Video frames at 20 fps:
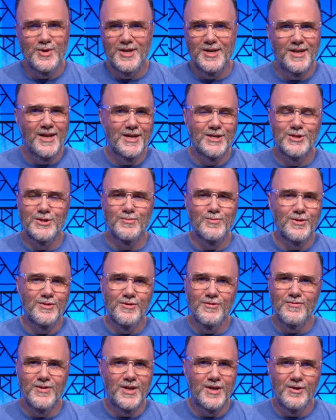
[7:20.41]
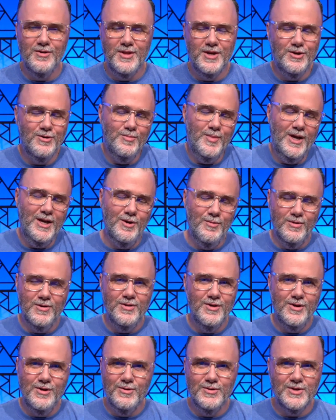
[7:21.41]
connection with your video that you're making with
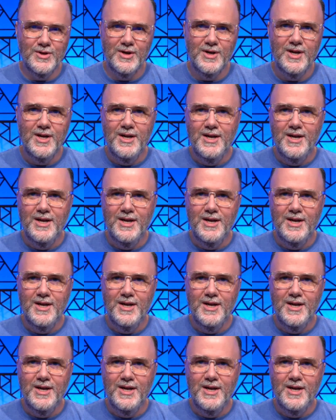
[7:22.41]
the user.